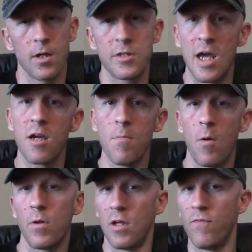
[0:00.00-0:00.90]
take a
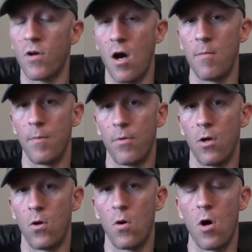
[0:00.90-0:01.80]
moment, leave a comment
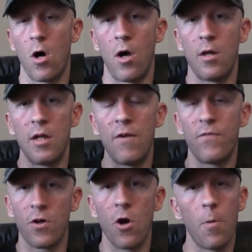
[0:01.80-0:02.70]
below on
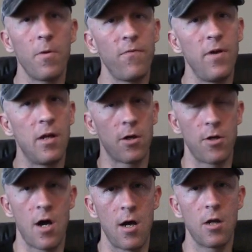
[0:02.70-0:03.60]
if you're open feeding or
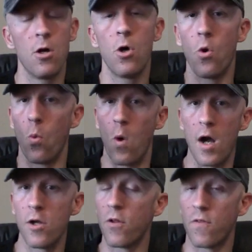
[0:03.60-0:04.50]
not,
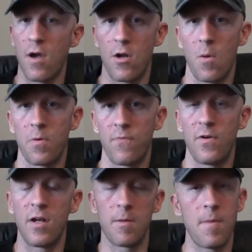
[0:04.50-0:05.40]
why you decide to open
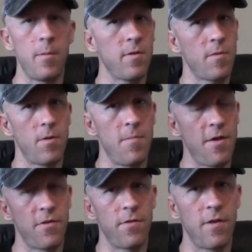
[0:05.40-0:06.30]
feed, and maybe some of the
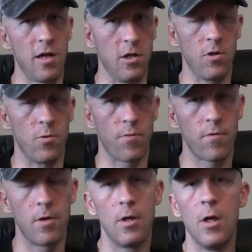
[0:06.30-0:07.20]
methods that you
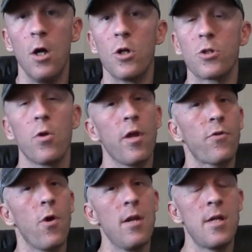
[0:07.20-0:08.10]
use. So
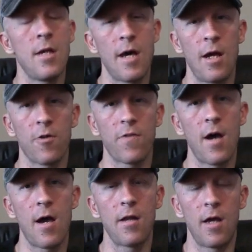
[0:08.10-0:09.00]
let's go ahead and head
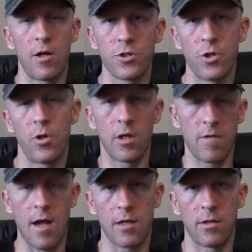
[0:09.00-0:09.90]
outside and I'll show you
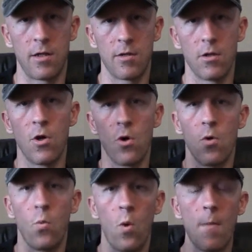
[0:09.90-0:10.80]
exactly
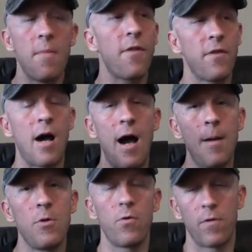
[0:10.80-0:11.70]
what method
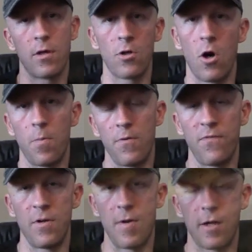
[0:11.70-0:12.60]
I'm using to open
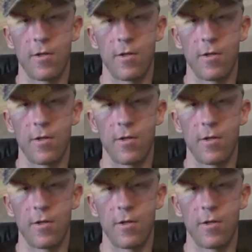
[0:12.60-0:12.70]
feed my